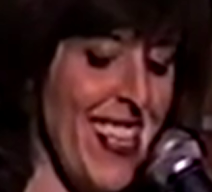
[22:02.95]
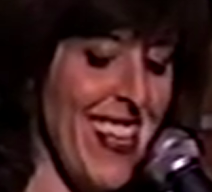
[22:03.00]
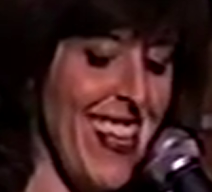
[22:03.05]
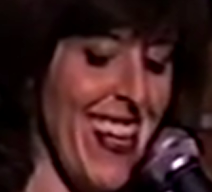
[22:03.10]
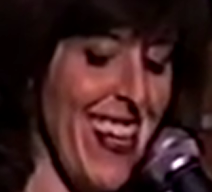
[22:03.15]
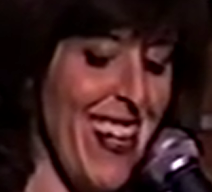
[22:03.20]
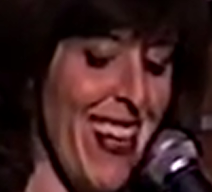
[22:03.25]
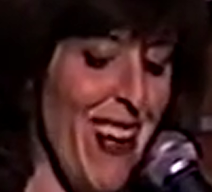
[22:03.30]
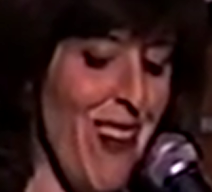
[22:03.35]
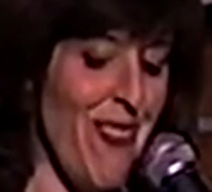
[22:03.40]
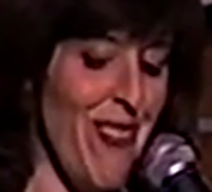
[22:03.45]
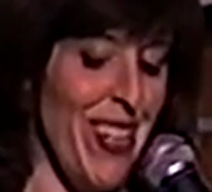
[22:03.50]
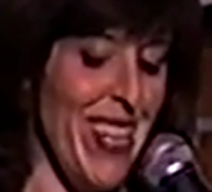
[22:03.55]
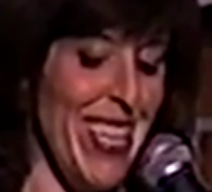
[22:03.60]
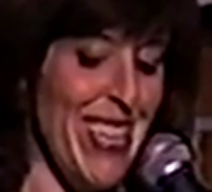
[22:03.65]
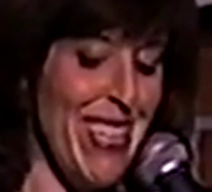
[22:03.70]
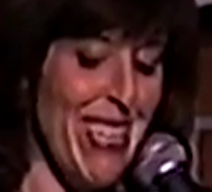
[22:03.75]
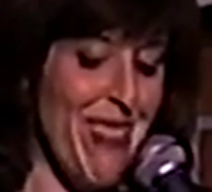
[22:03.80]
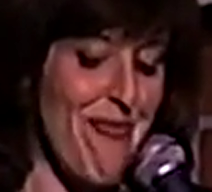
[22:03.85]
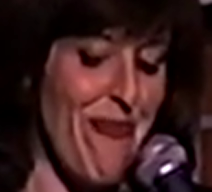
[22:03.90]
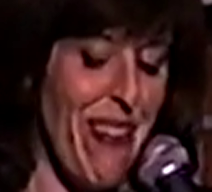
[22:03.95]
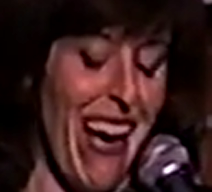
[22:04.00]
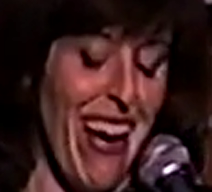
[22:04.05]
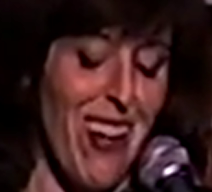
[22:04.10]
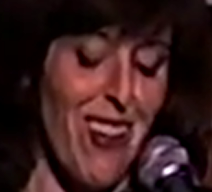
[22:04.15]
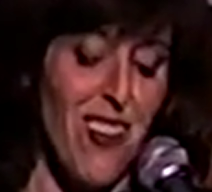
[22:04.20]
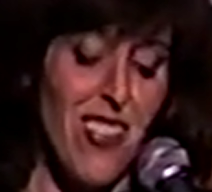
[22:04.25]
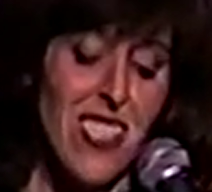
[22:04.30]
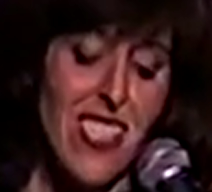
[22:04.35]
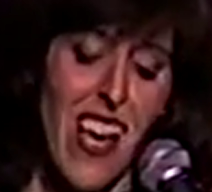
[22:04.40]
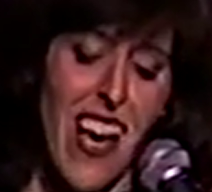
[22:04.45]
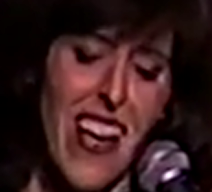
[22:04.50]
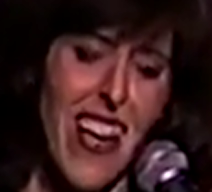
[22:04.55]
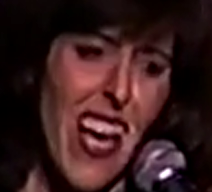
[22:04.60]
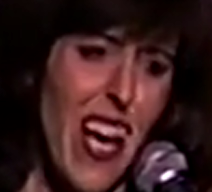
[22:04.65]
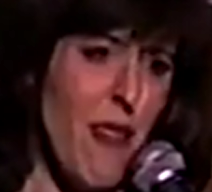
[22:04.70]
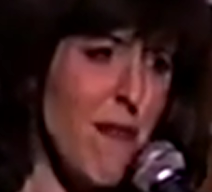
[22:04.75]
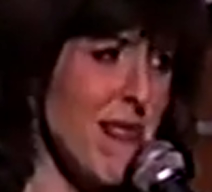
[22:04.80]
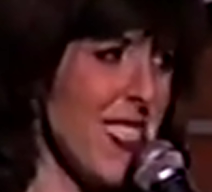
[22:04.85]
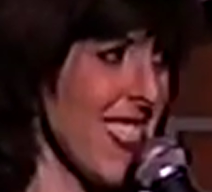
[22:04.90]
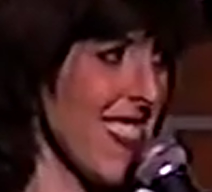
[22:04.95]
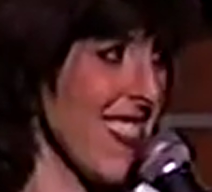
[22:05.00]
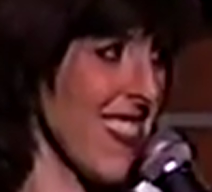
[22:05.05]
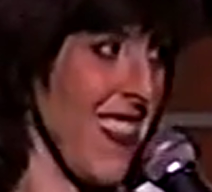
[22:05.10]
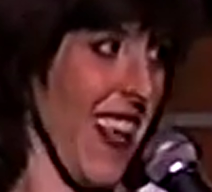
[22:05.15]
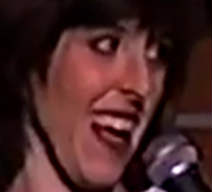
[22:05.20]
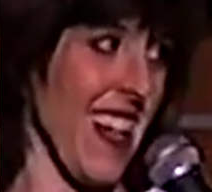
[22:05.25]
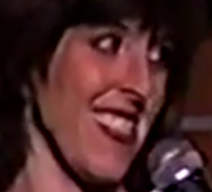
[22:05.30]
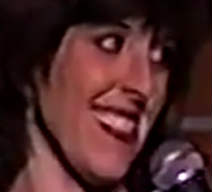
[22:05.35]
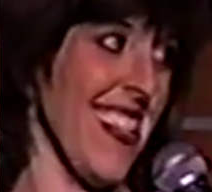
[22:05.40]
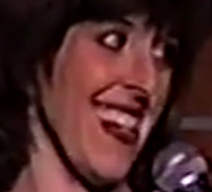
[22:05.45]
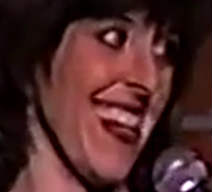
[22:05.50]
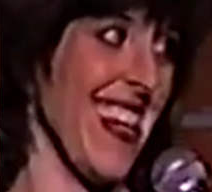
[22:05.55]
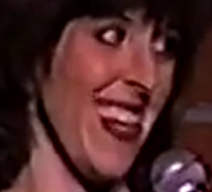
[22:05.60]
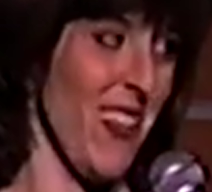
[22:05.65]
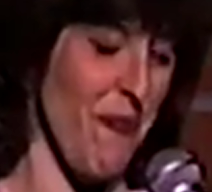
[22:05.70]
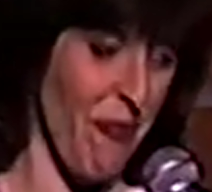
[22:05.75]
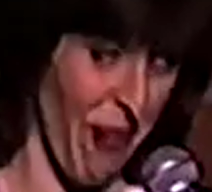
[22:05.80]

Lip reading: get everything backwards. I am dyslexic in